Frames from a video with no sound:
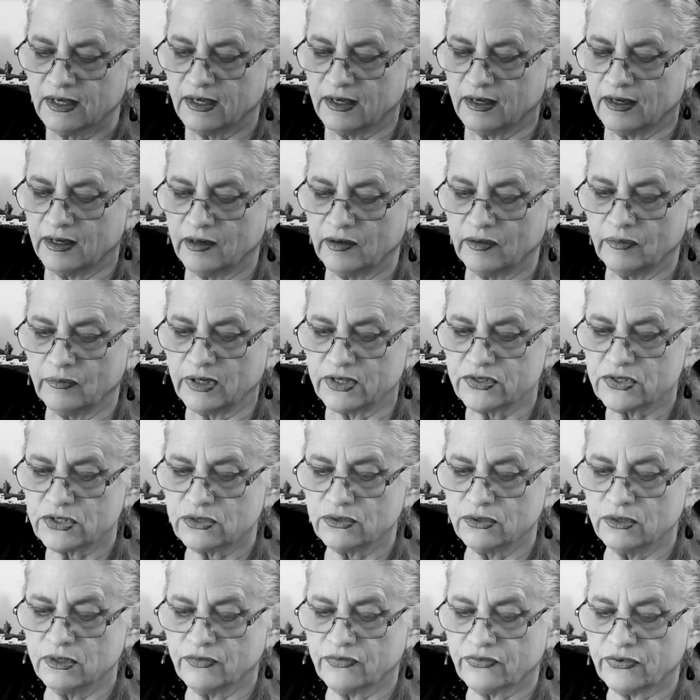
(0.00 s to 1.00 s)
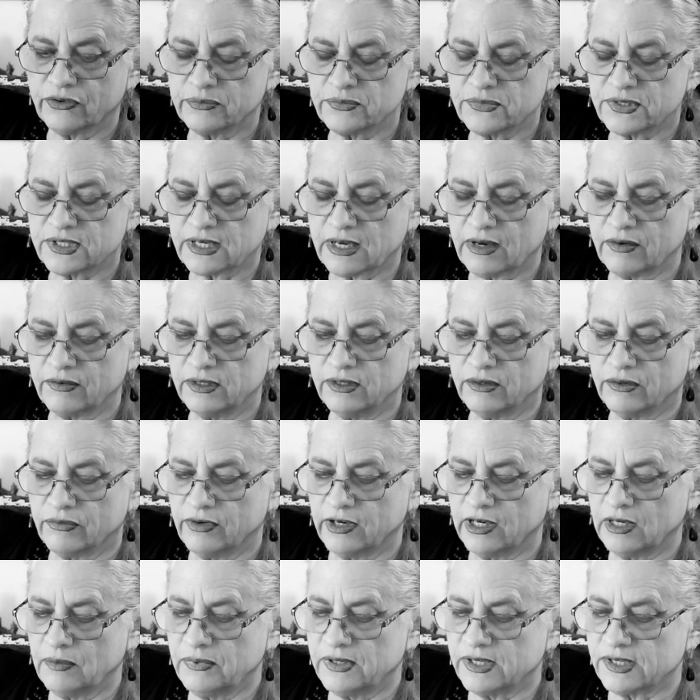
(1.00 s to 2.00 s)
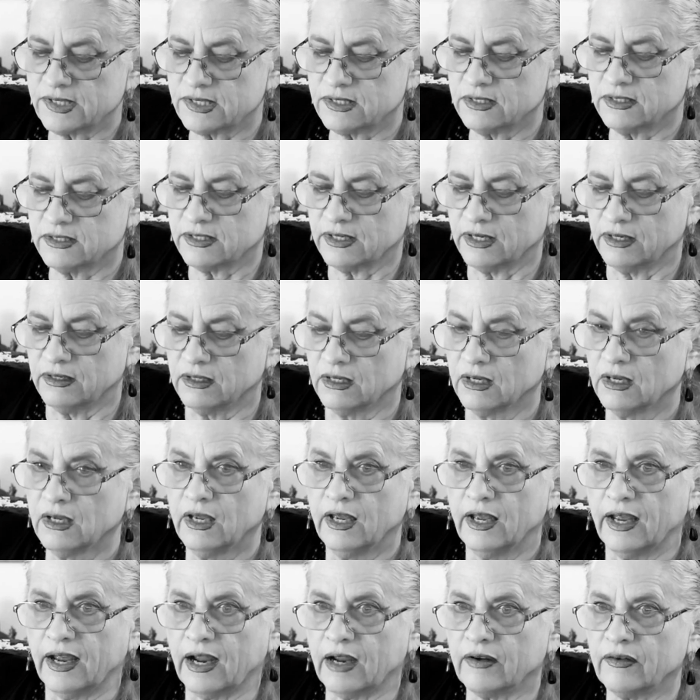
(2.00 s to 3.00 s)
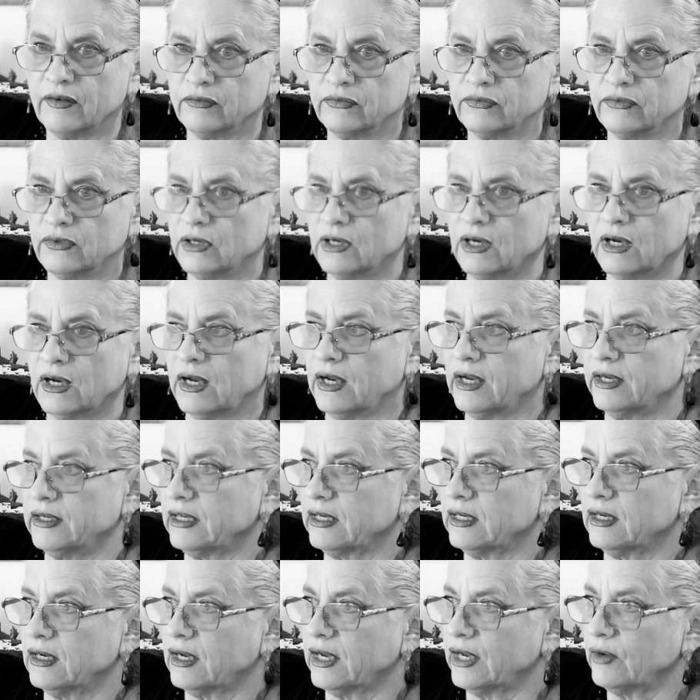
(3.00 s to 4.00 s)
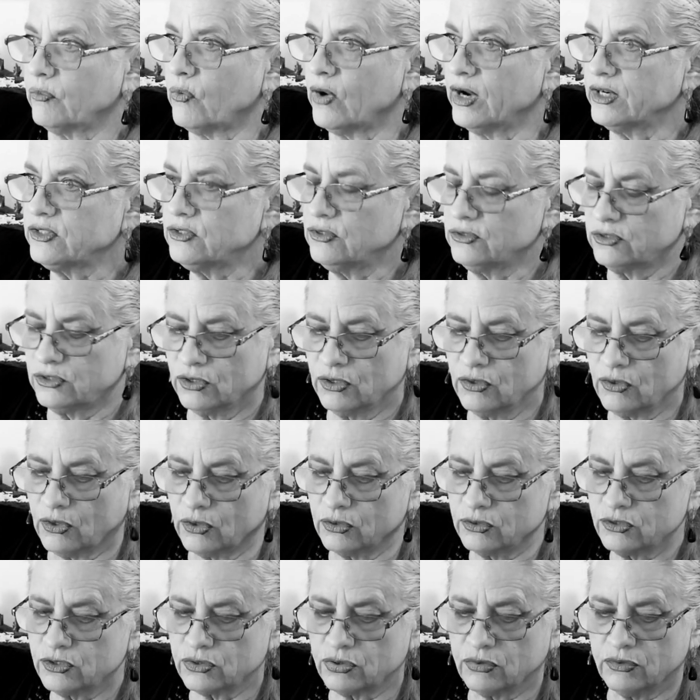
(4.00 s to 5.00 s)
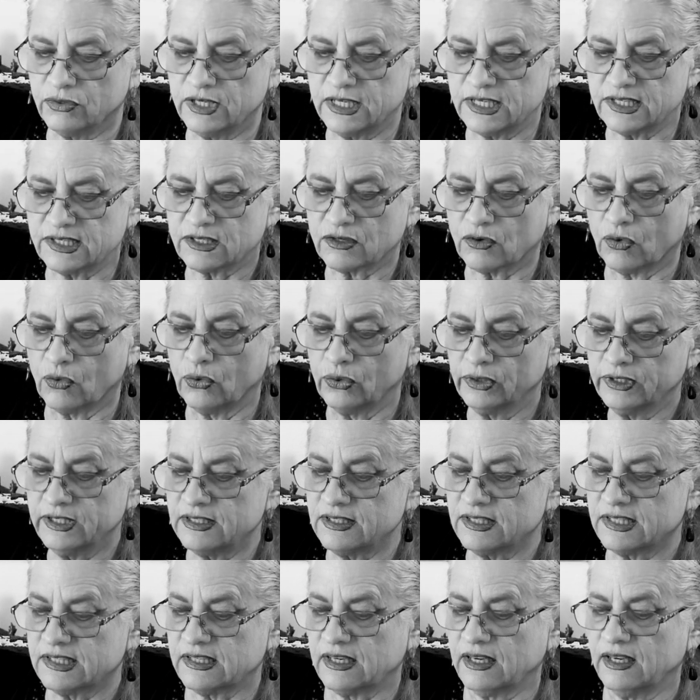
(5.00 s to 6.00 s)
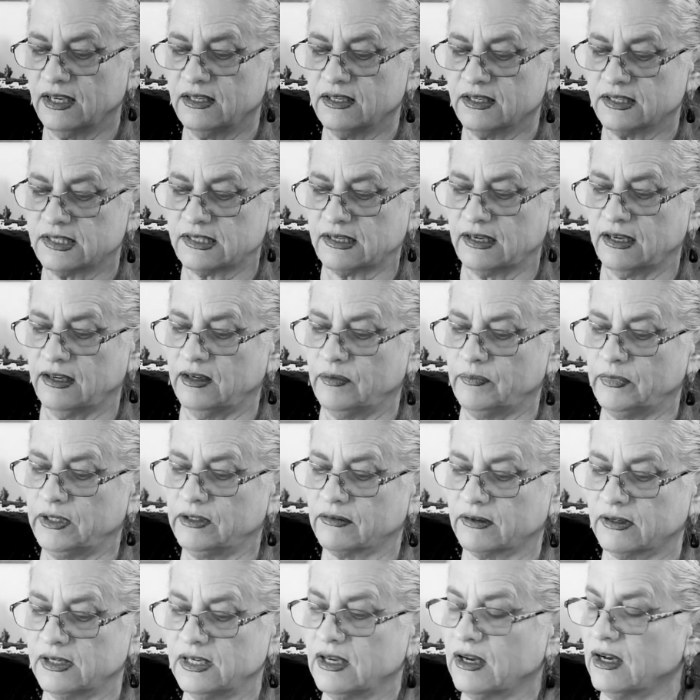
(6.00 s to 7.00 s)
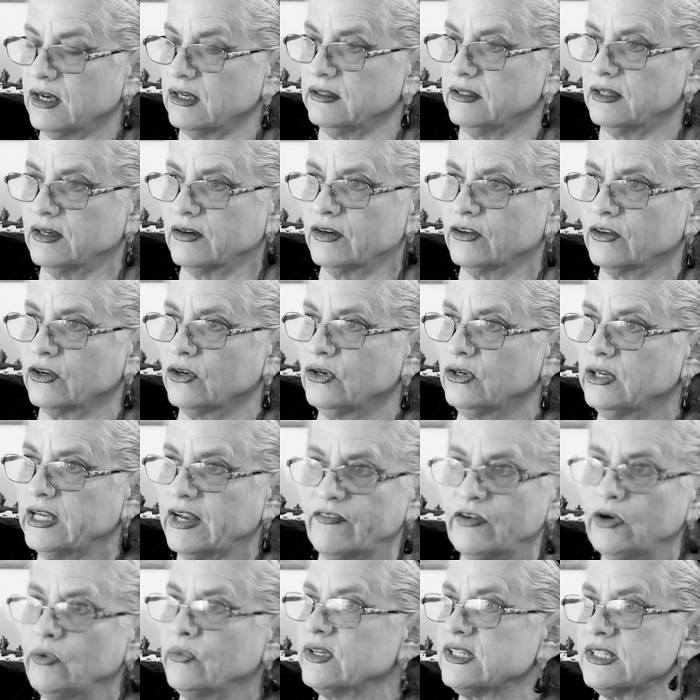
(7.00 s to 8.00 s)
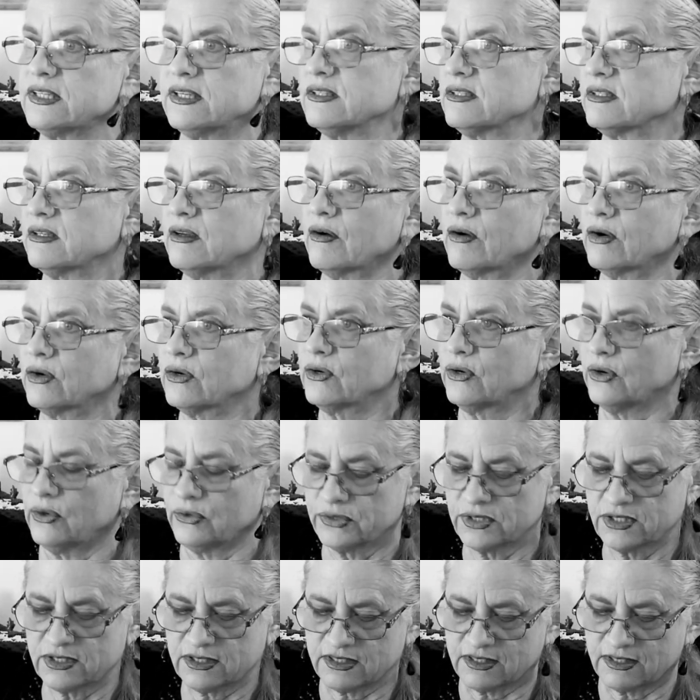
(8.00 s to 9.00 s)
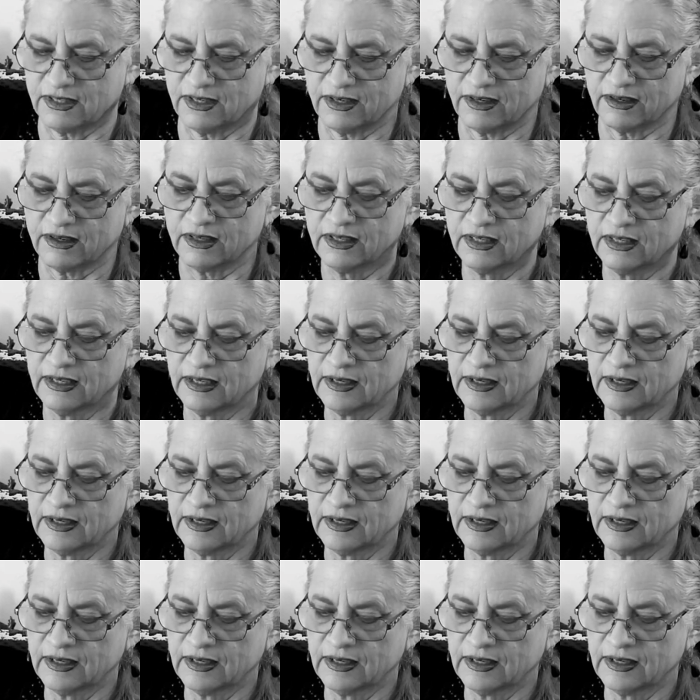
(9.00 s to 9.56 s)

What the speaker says: A student from Saudi Arabia said, I want you to go to this old insane asylum in Riyadh. Everyone says there are ghosts there.